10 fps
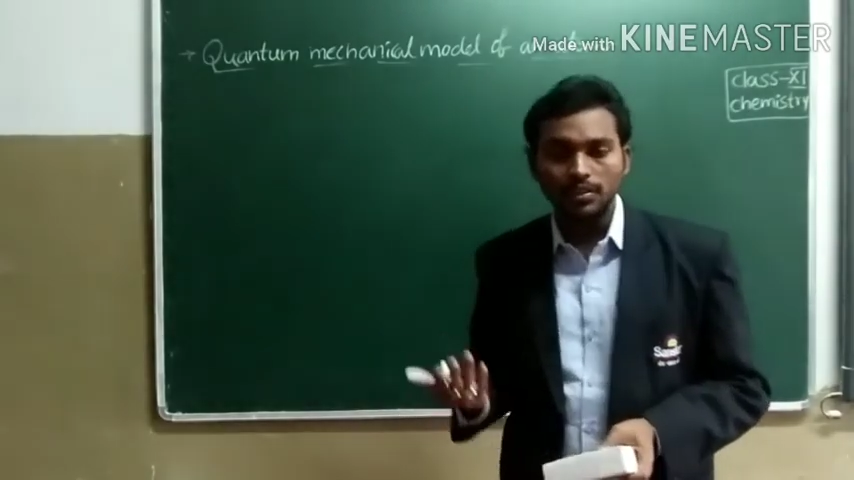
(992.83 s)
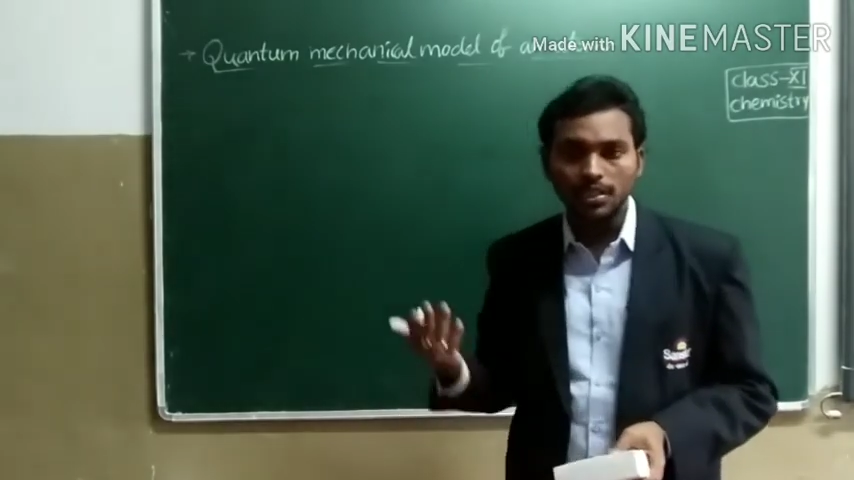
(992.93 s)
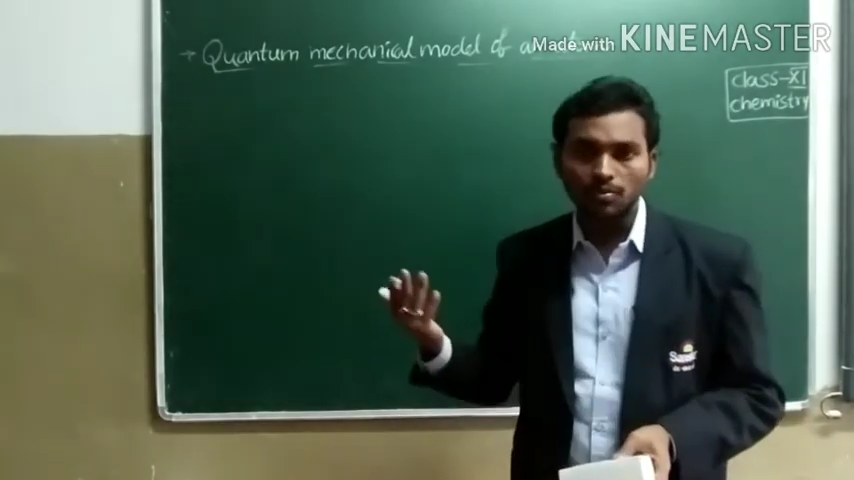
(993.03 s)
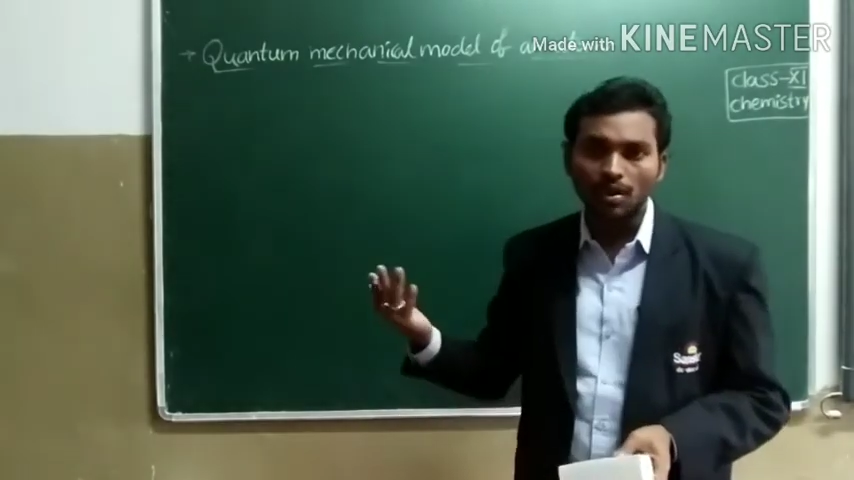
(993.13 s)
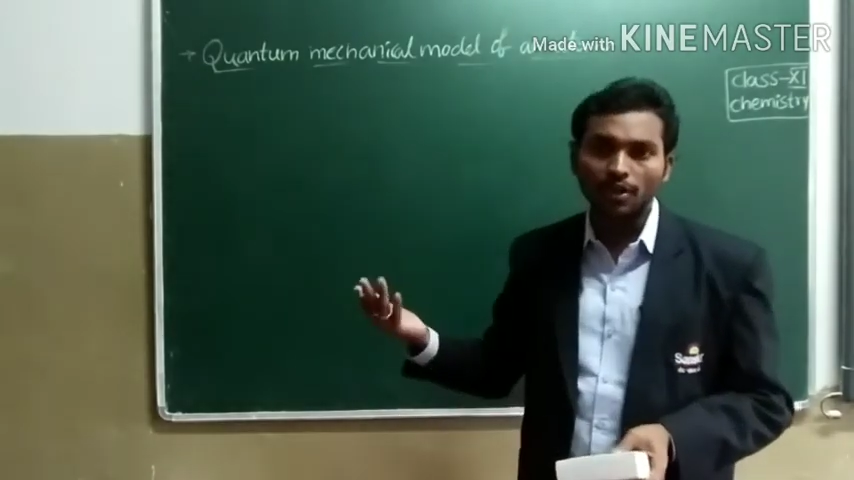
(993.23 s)

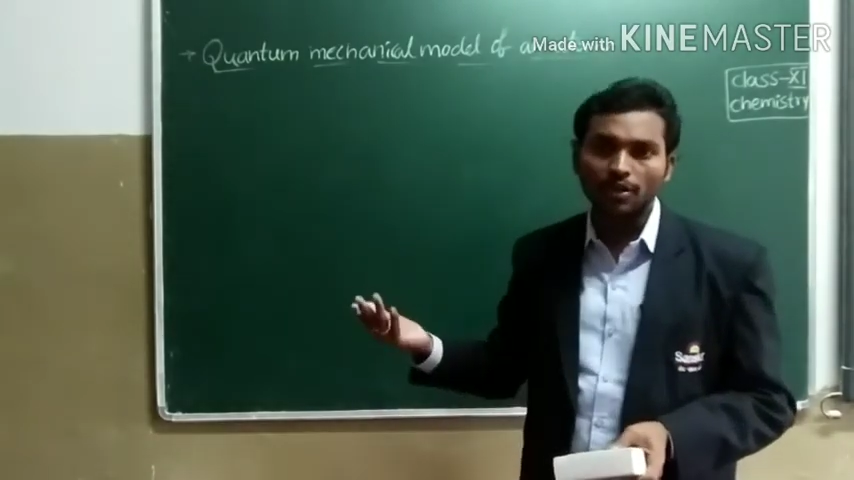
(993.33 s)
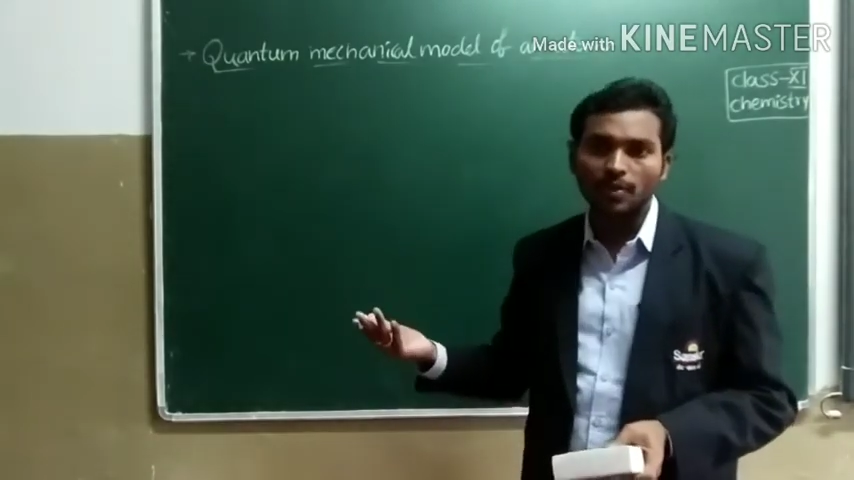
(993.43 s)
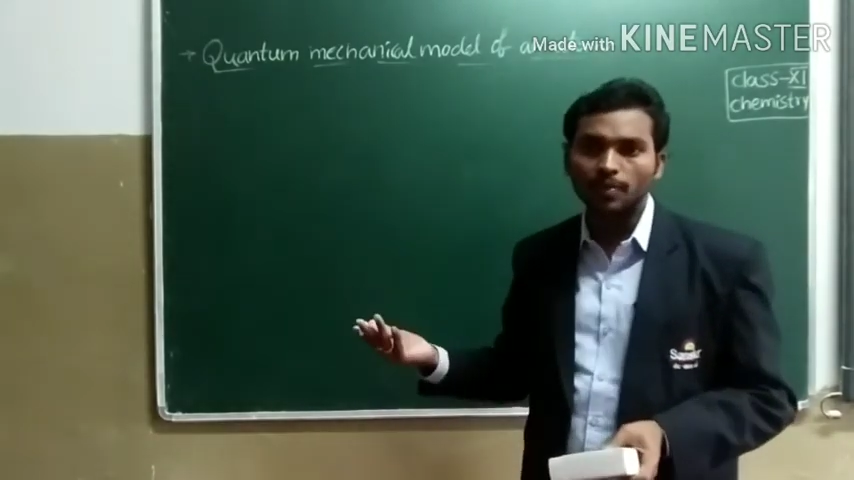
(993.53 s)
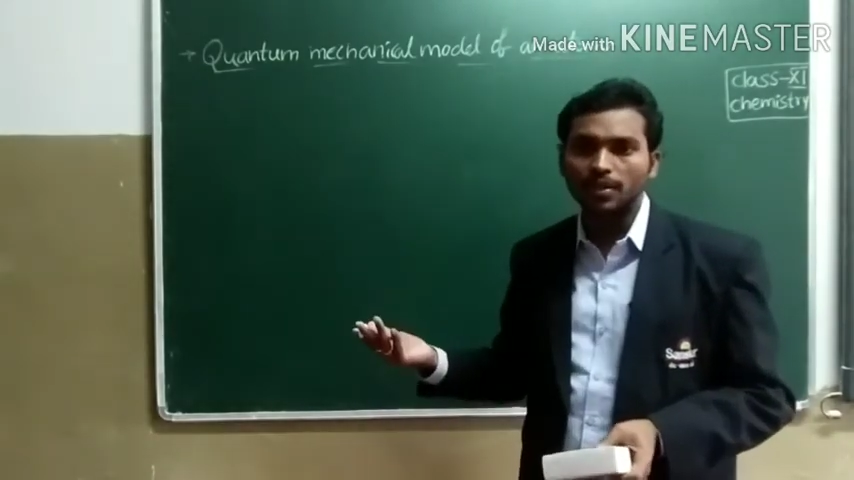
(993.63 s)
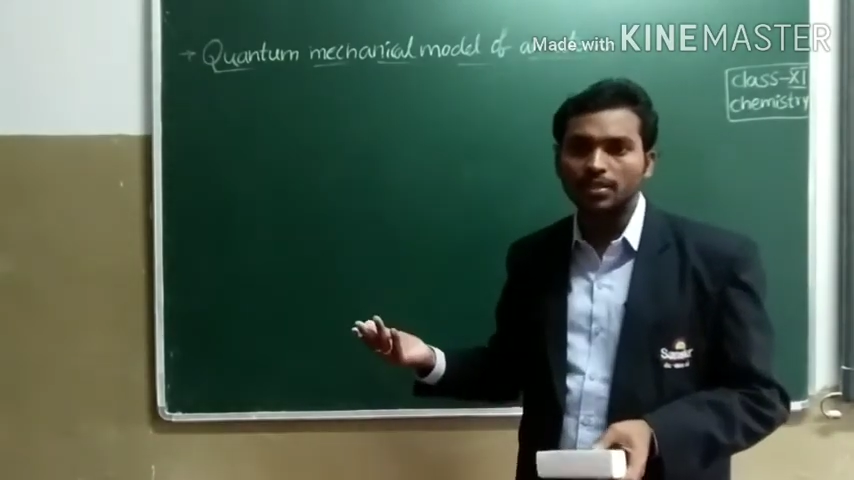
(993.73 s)
These quantum
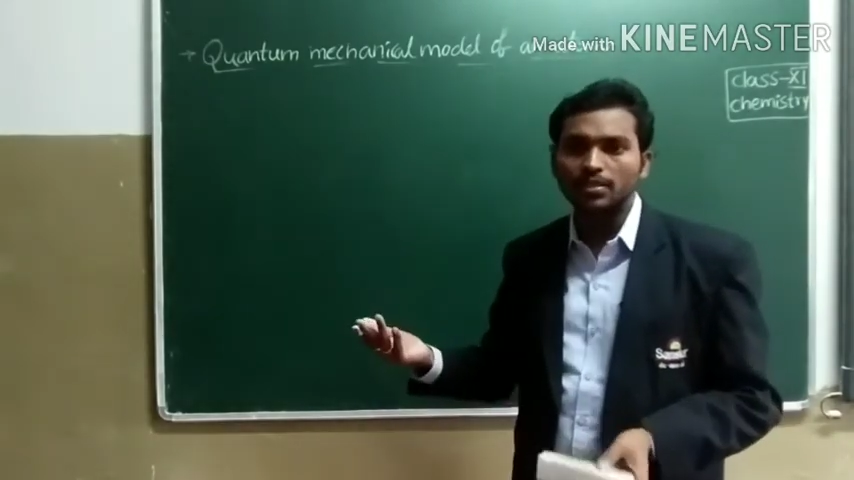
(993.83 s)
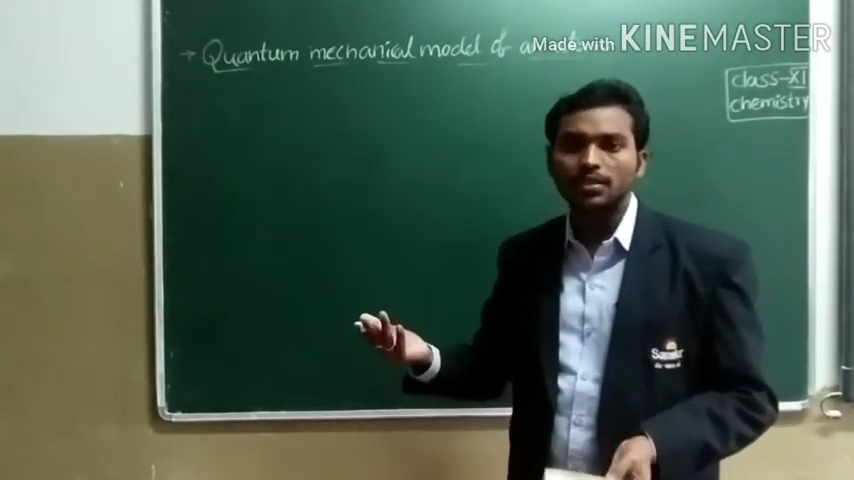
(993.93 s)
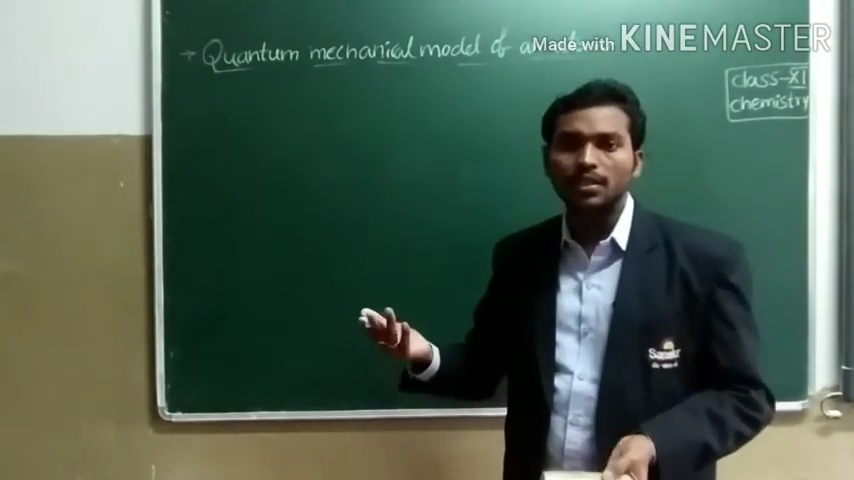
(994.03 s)
numbers